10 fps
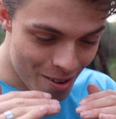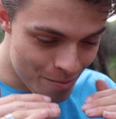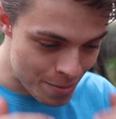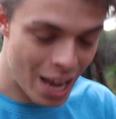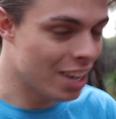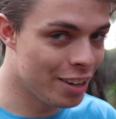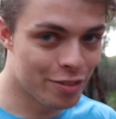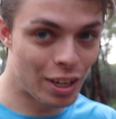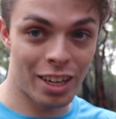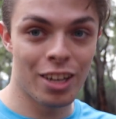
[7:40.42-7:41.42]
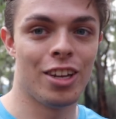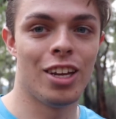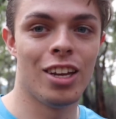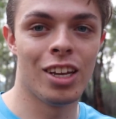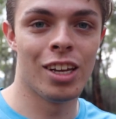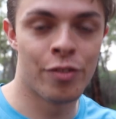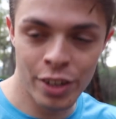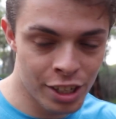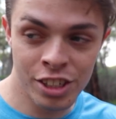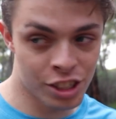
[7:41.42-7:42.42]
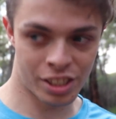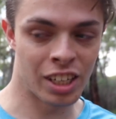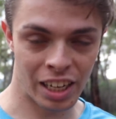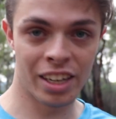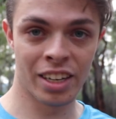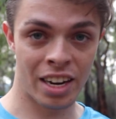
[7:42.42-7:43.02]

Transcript: man, if it had just deleted